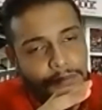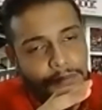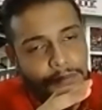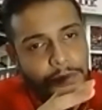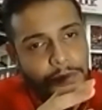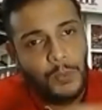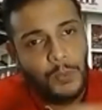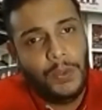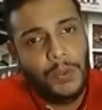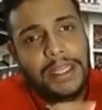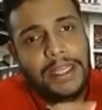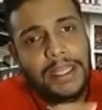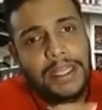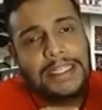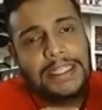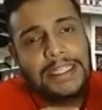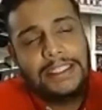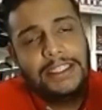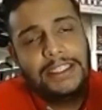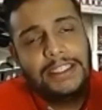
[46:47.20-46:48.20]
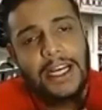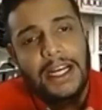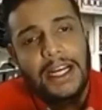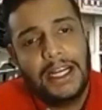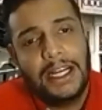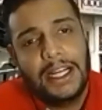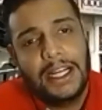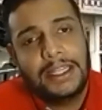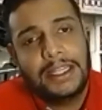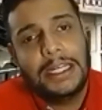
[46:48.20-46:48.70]
with these
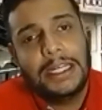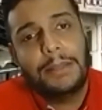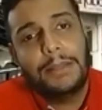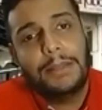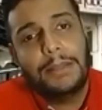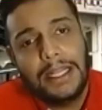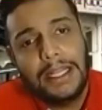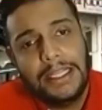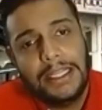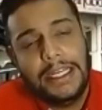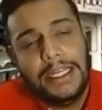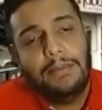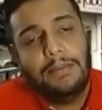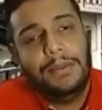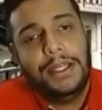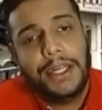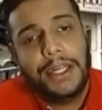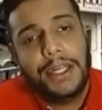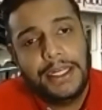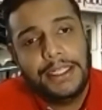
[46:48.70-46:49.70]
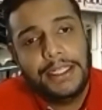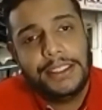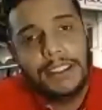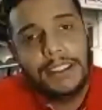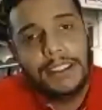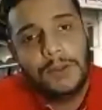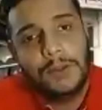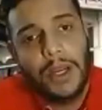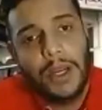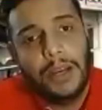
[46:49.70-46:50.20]
third-party
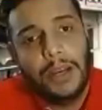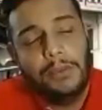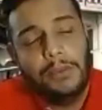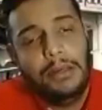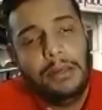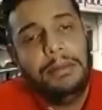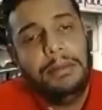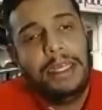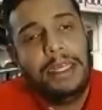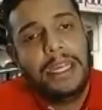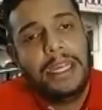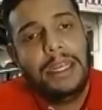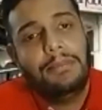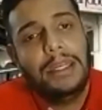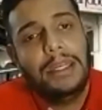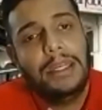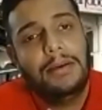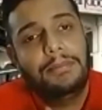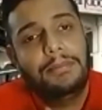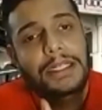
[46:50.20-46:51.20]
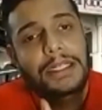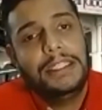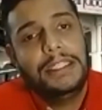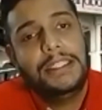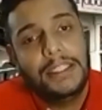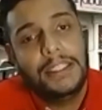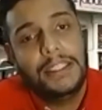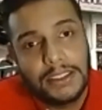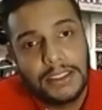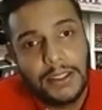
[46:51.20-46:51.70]
applications, where we became their
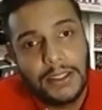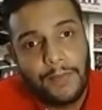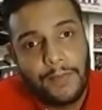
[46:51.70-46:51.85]
merchants,